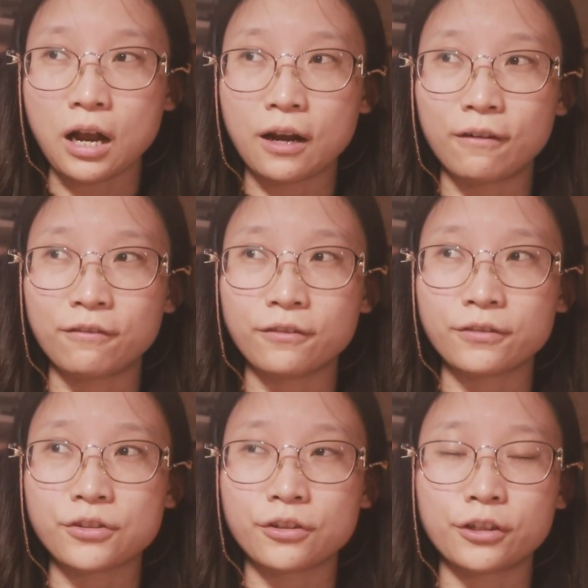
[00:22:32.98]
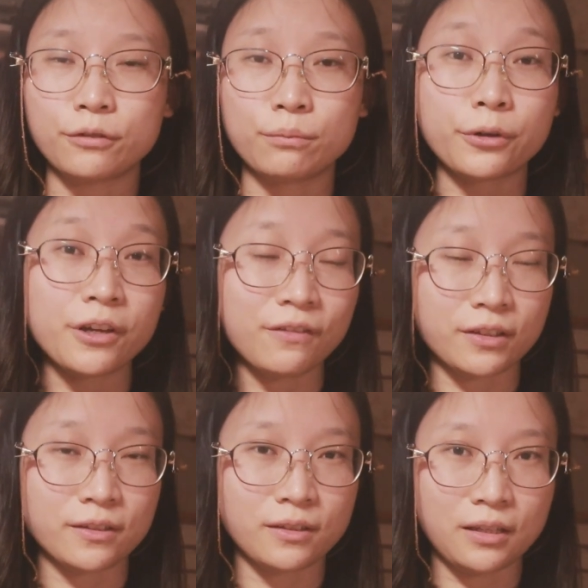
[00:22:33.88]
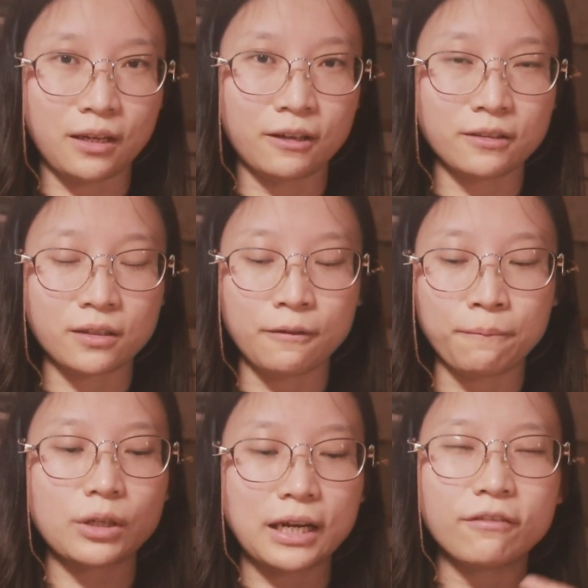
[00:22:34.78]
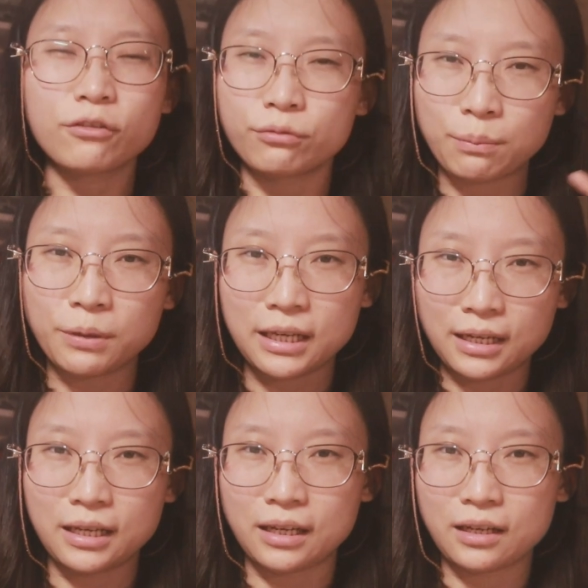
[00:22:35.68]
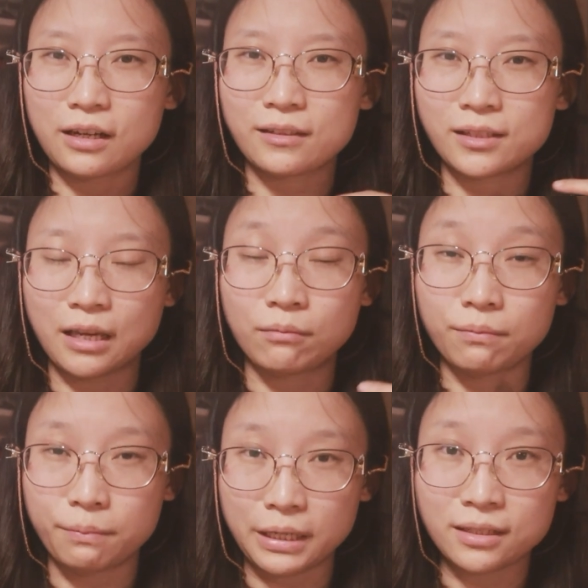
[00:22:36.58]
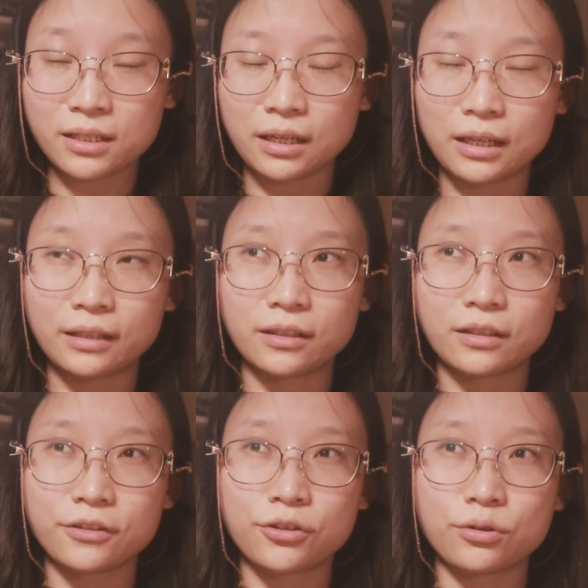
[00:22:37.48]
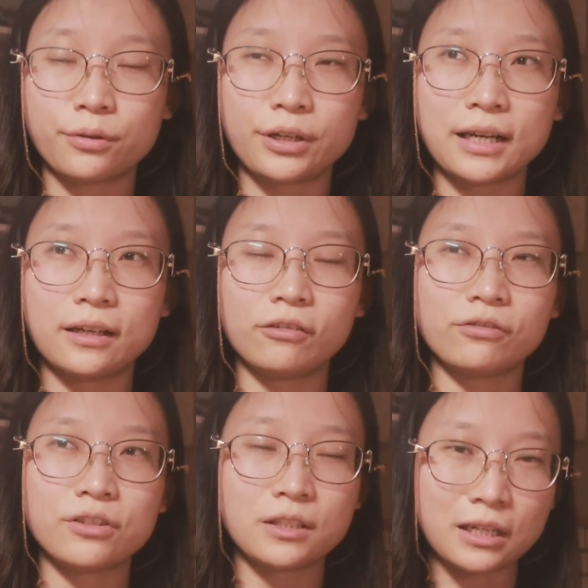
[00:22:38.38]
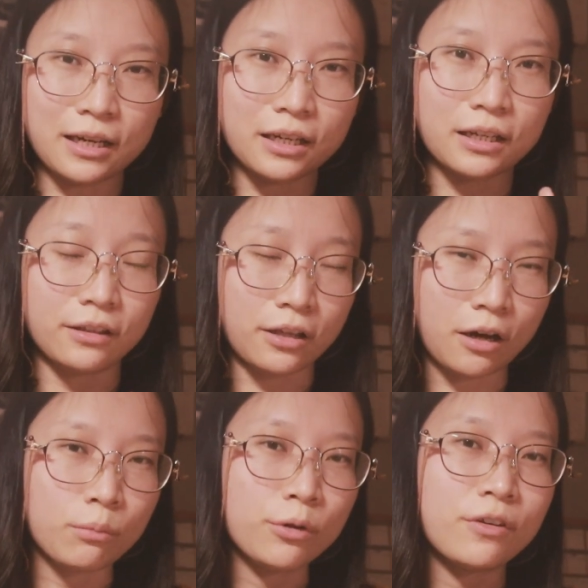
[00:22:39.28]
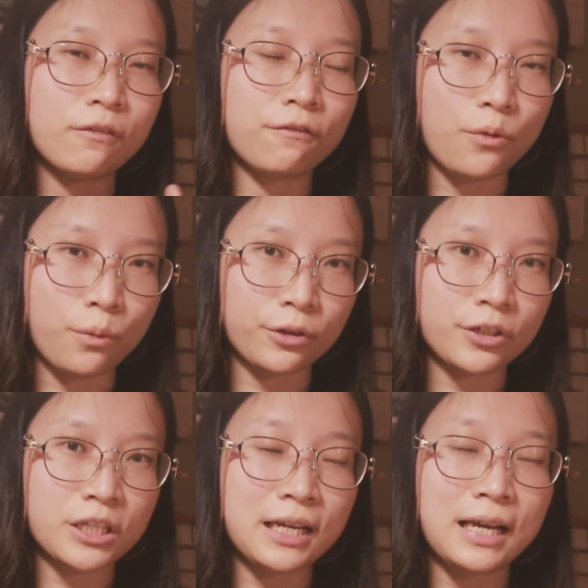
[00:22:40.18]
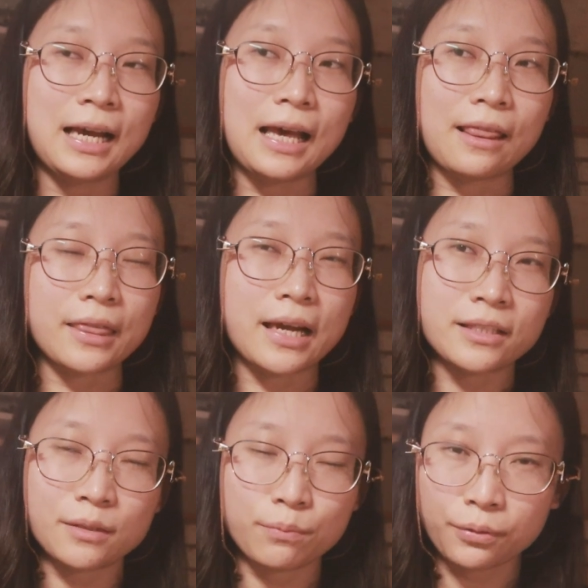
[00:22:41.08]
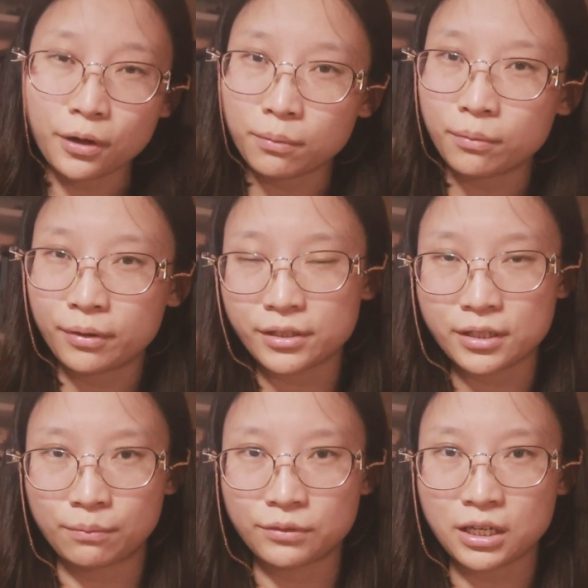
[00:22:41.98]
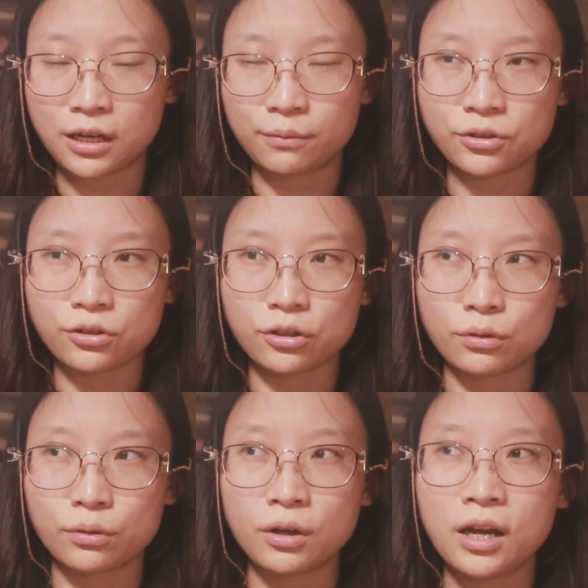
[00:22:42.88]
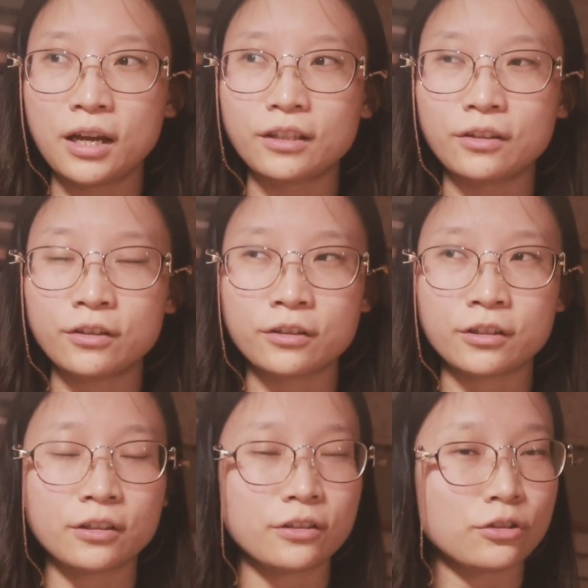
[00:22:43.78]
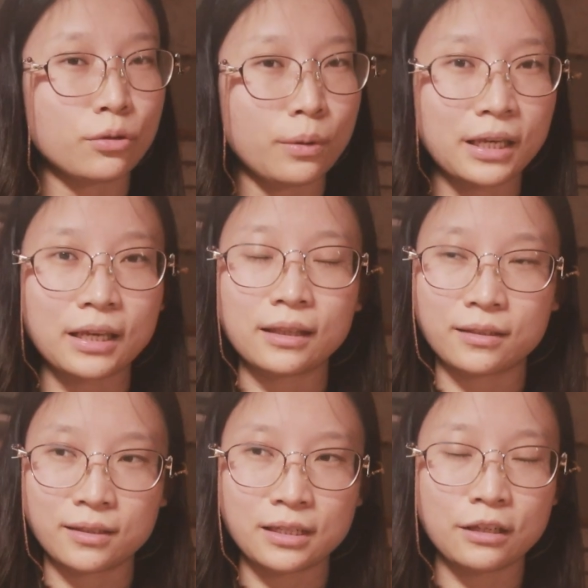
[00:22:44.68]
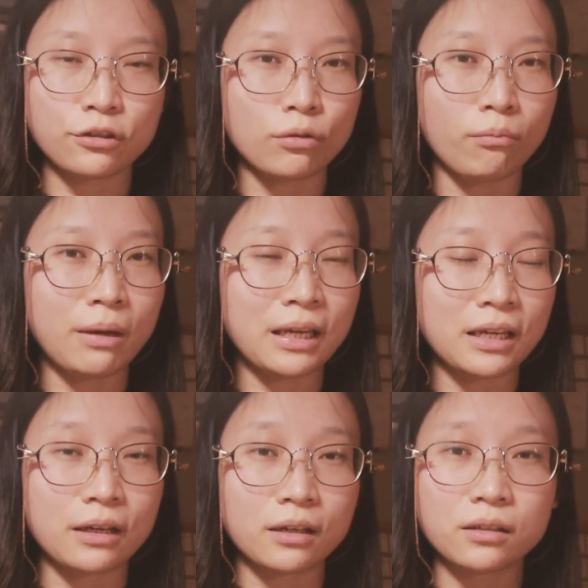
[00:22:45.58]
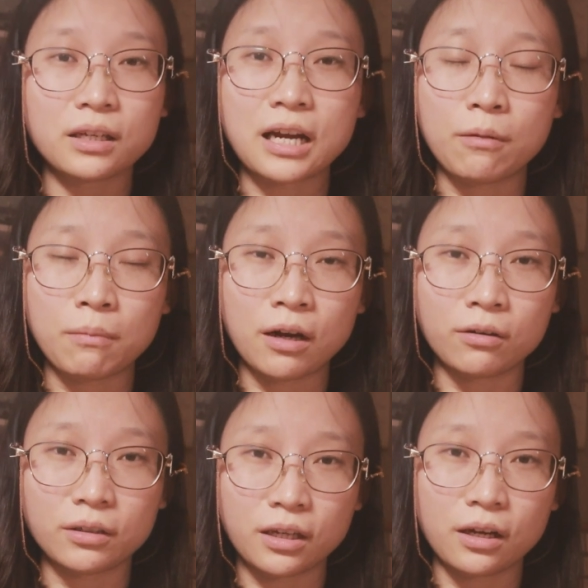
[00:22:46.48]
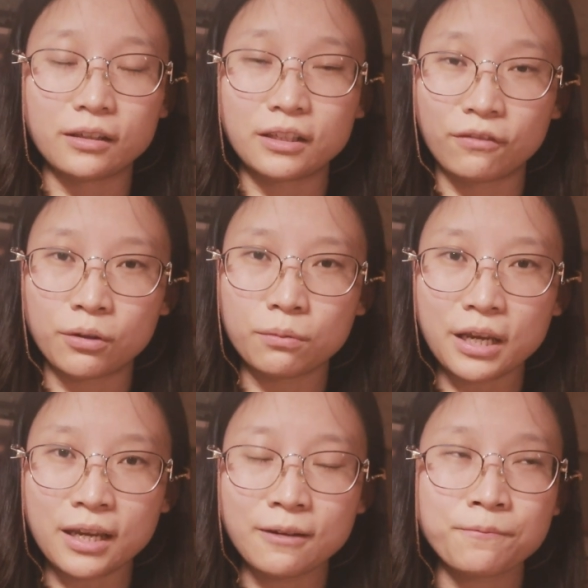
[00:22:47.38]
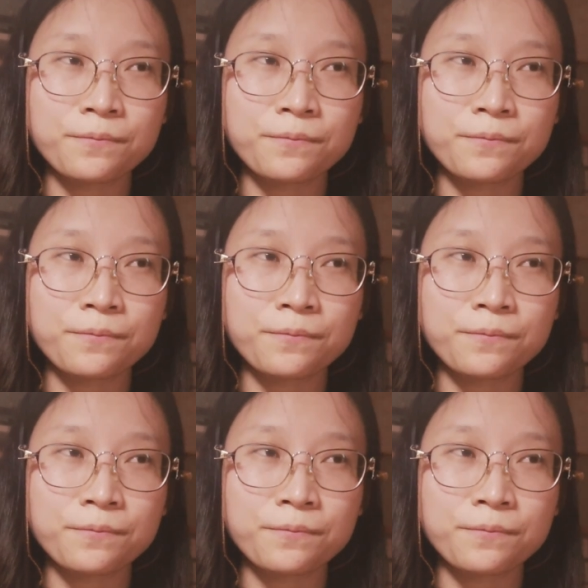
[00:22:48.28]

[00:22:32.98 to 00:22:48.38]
of certain previous scenes, kind of repeating a same beat and the story kind of stuck and not moving forward. And that's probably sometimes to either tweaking the scene to make it come out in a different way,